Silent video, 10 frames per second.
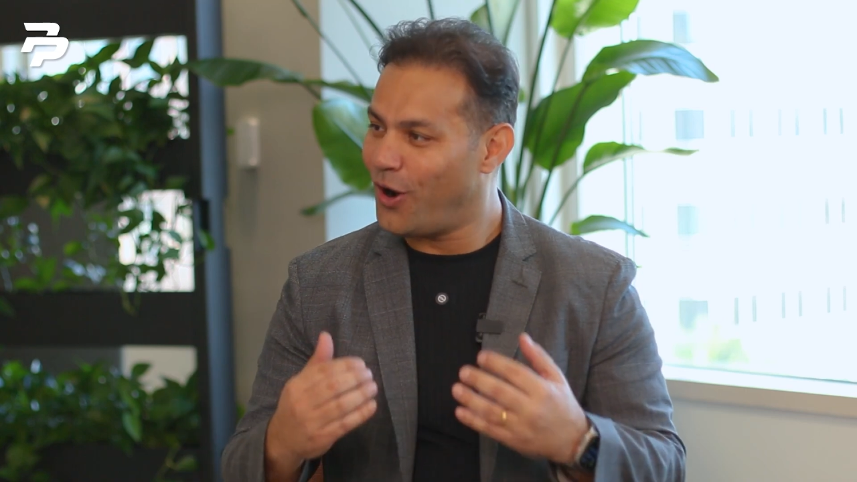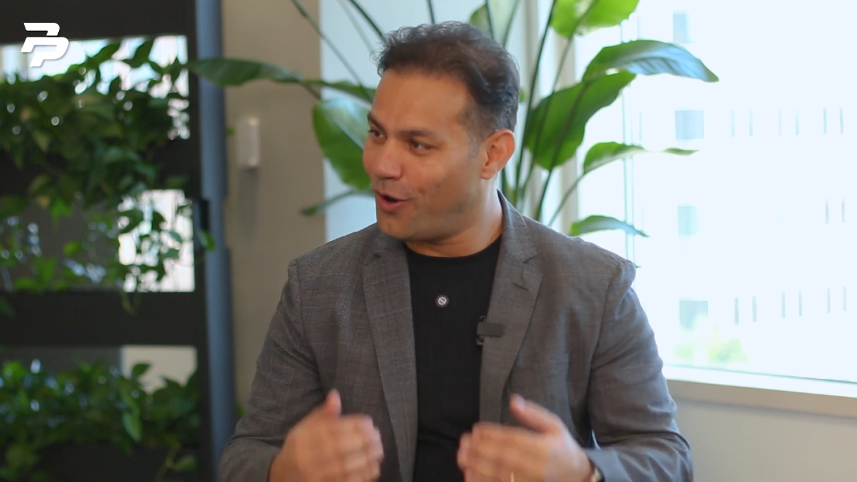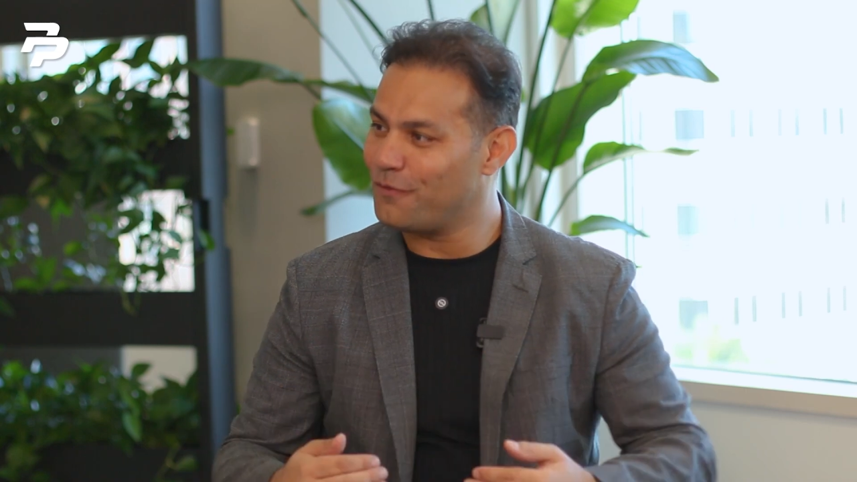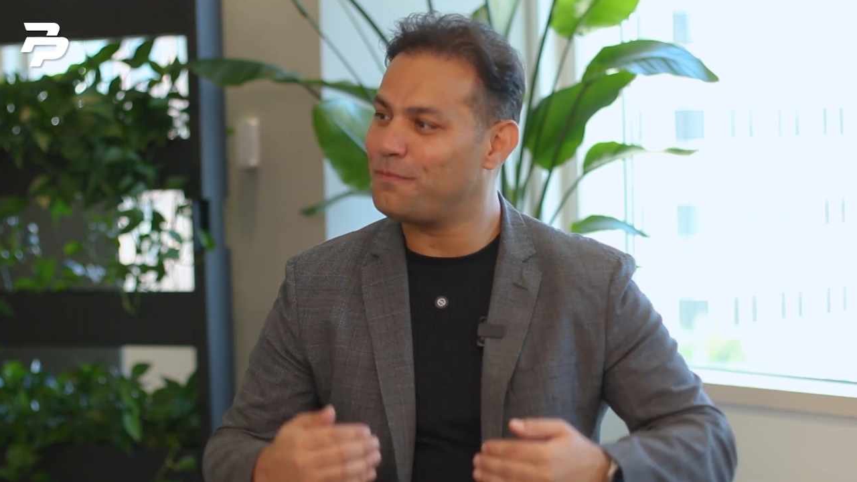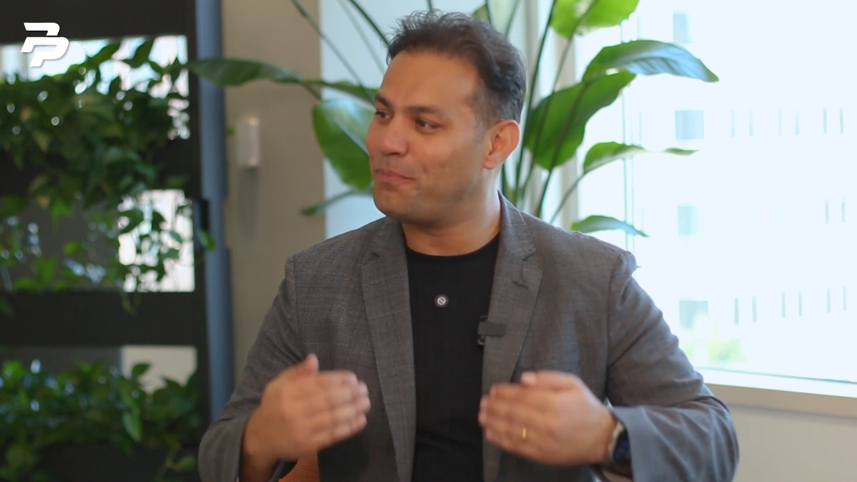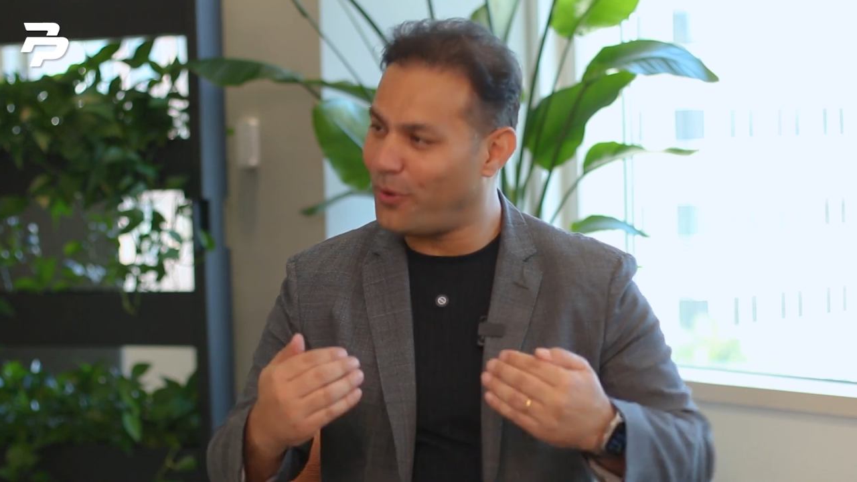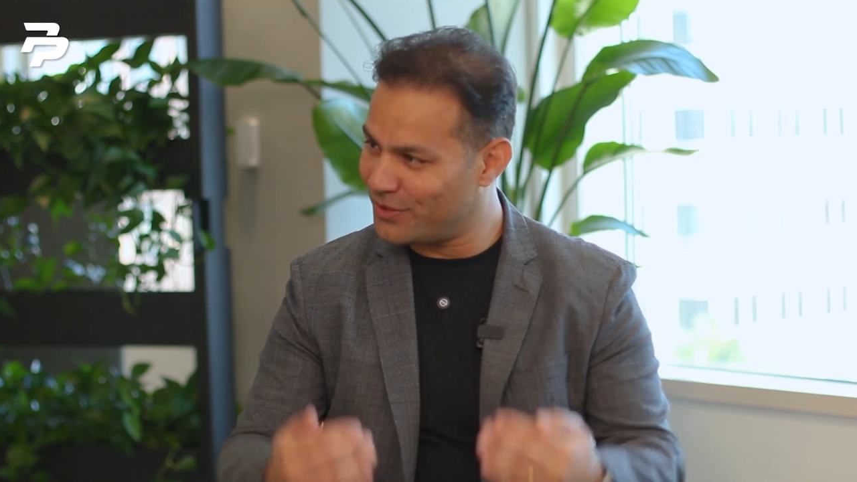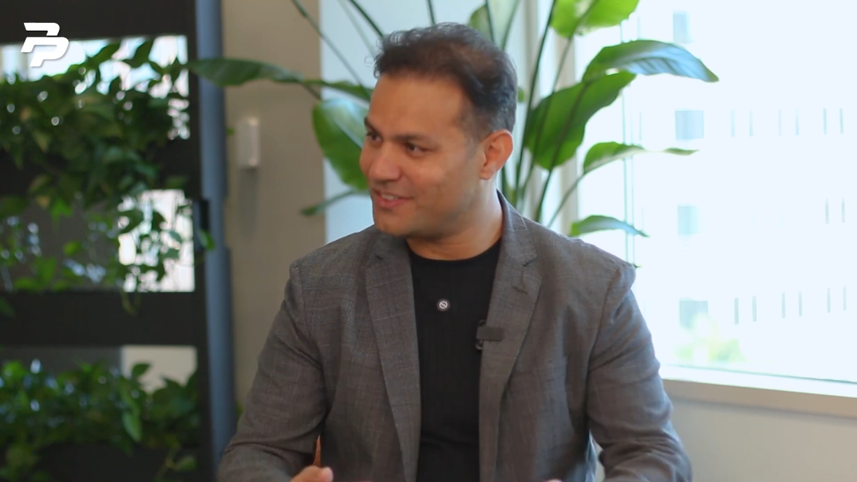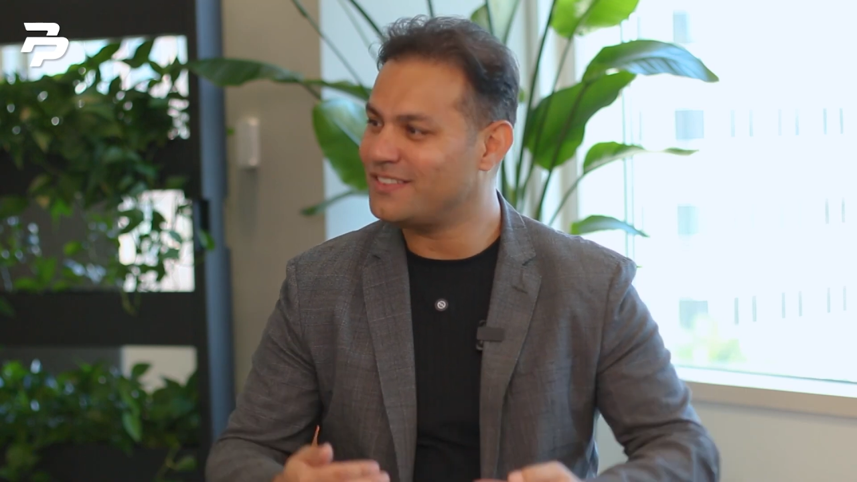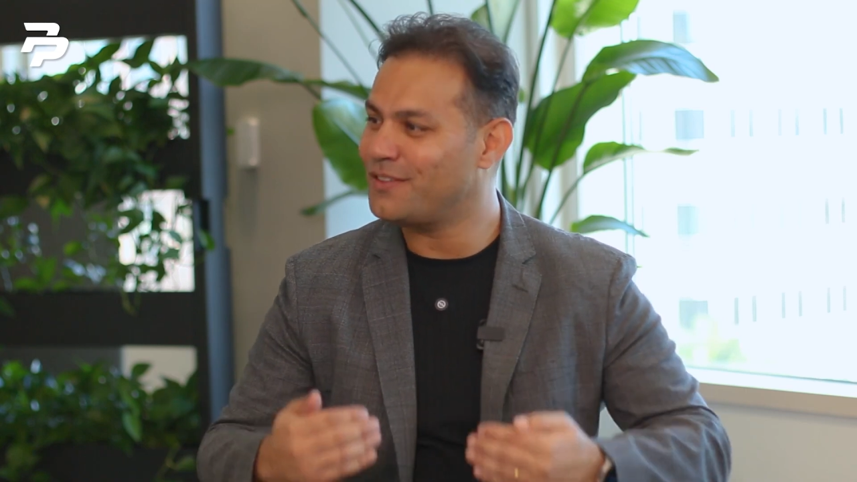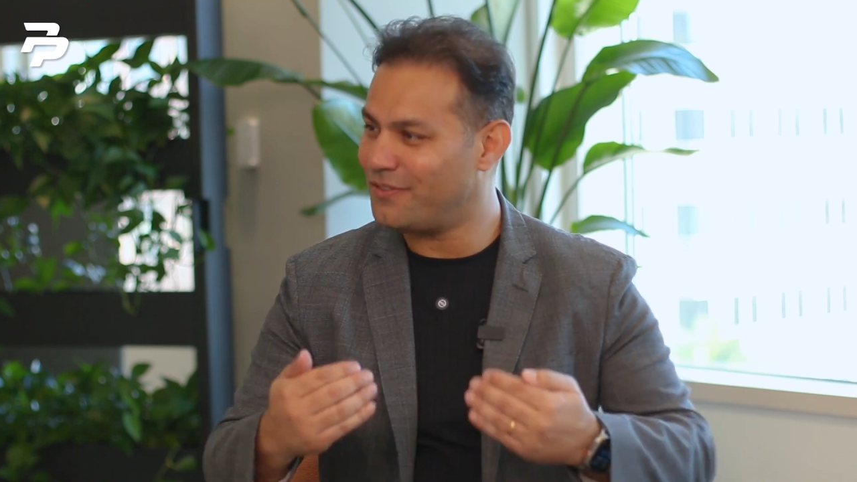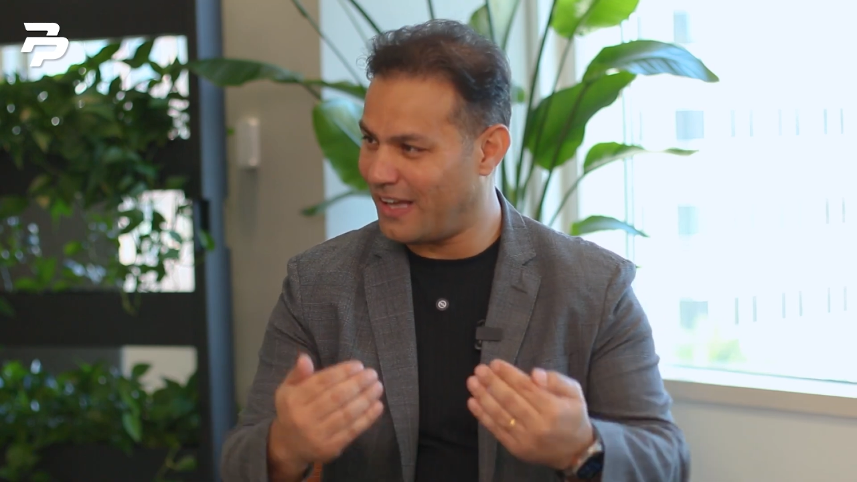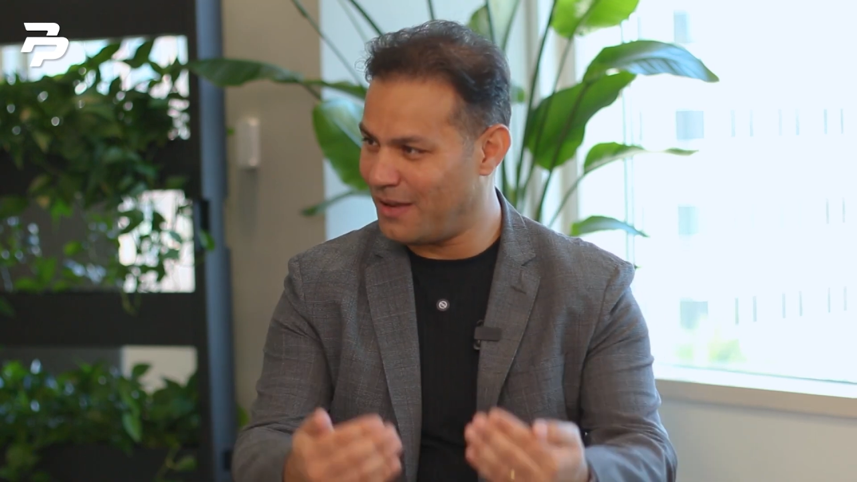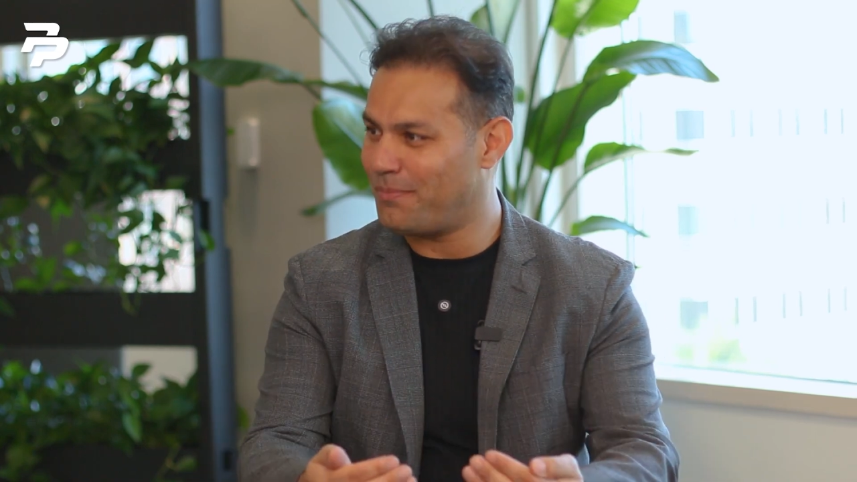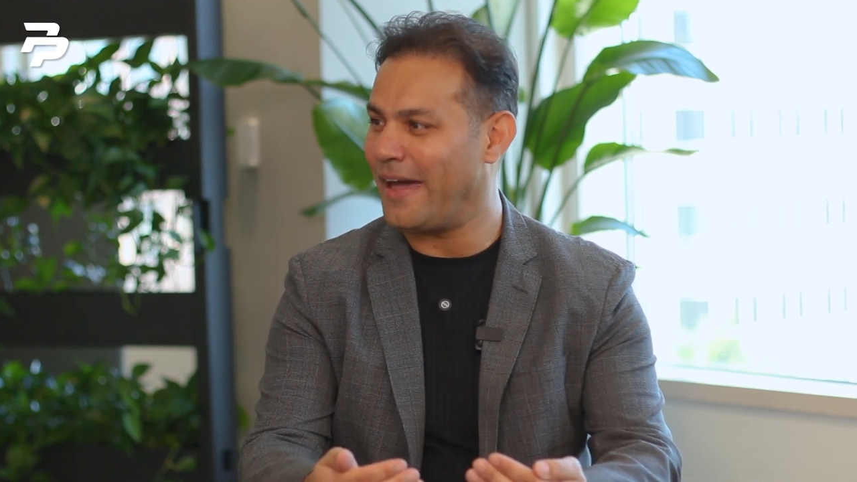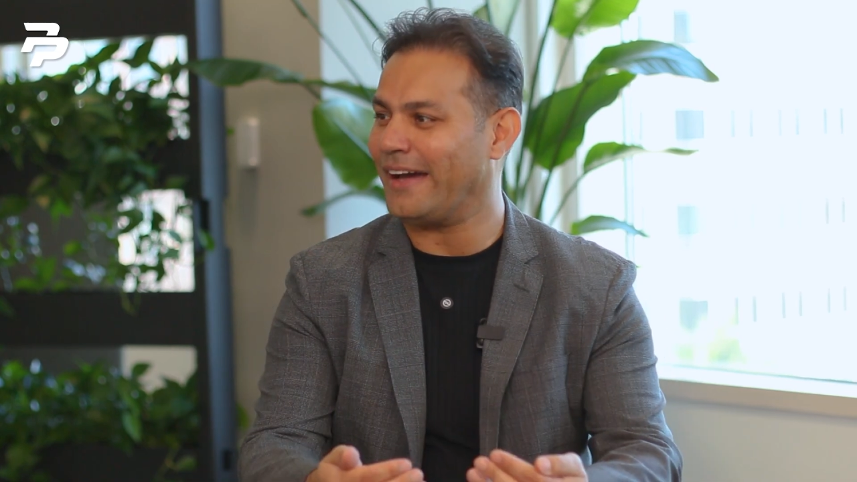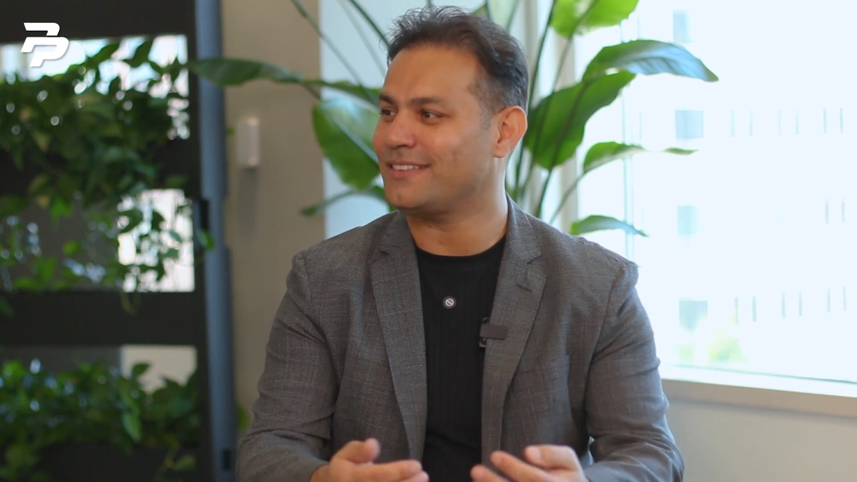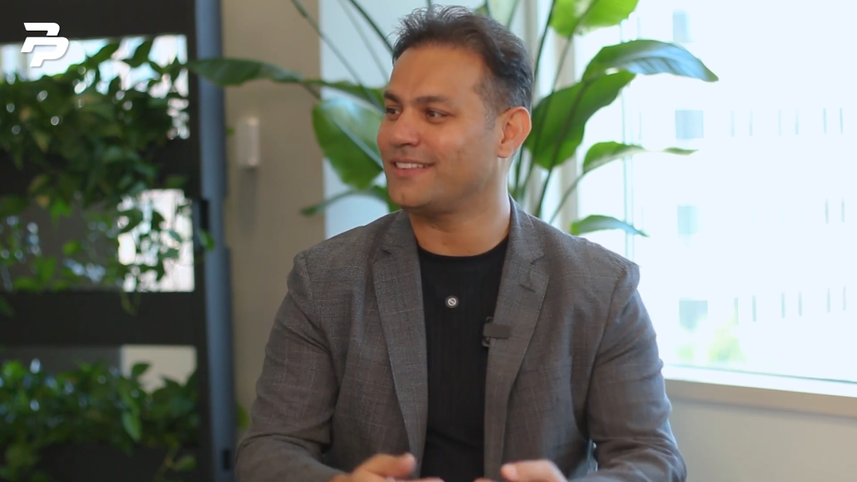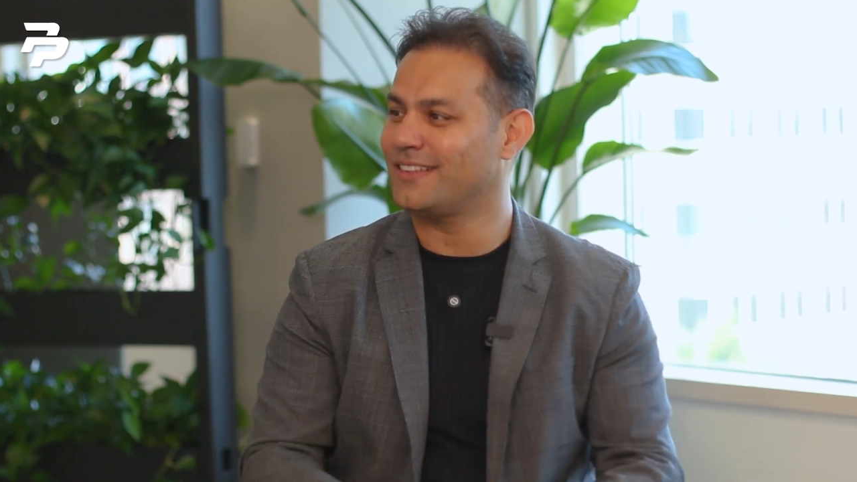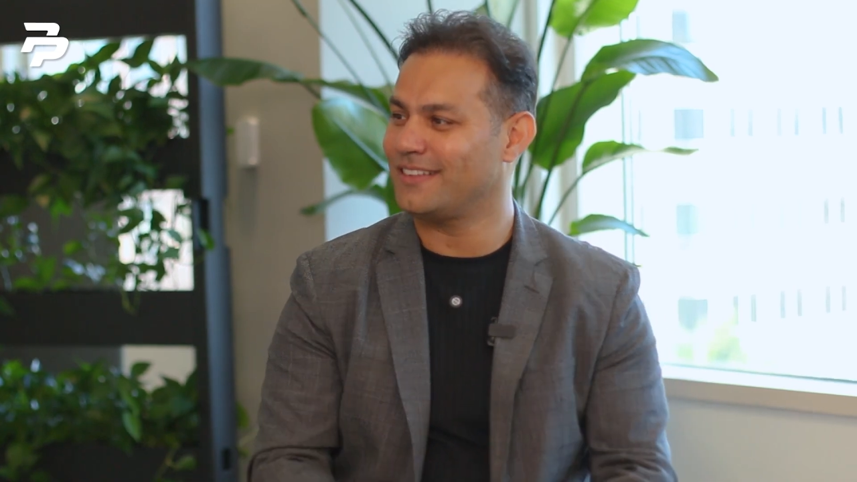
of positive impact?